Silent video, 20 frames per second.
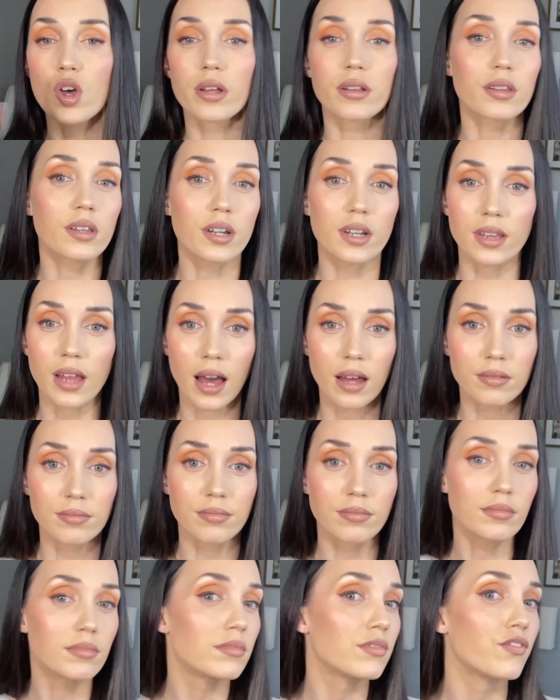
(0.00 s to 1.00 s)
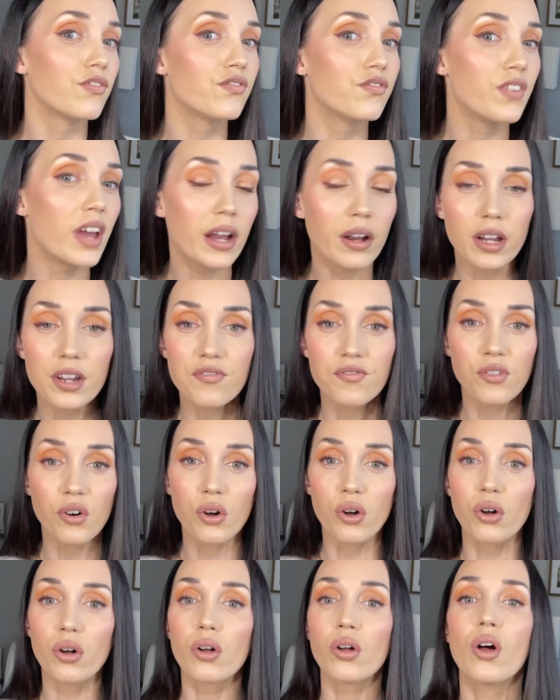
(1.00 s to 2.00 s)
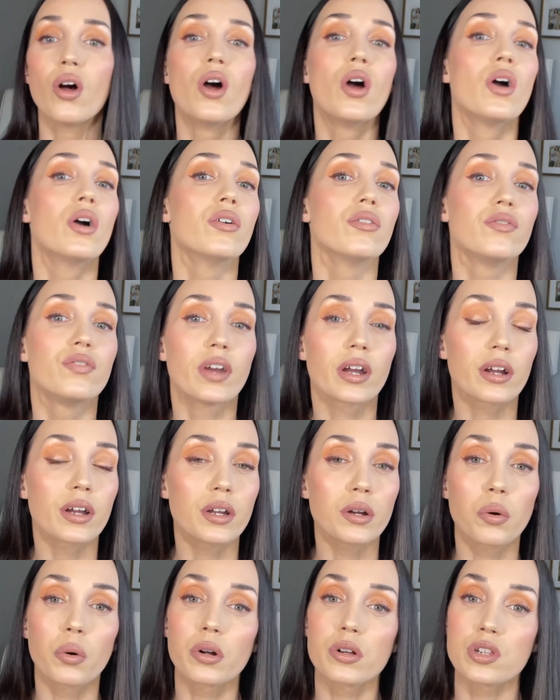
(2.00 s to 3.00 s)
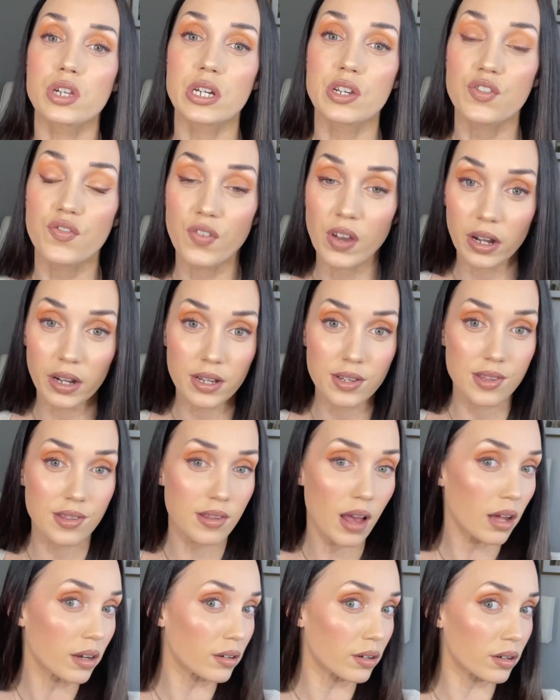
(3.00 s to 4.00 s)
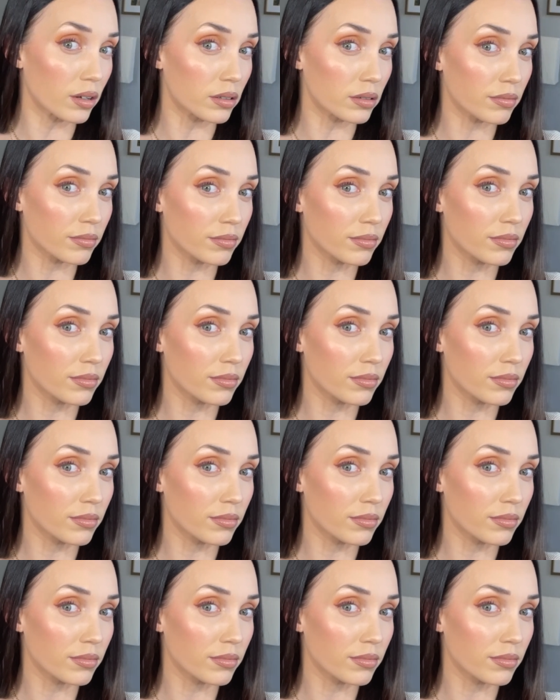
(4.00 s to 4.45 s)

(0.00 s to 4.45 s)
Look at that. Very full, very gorgeous, very subtle.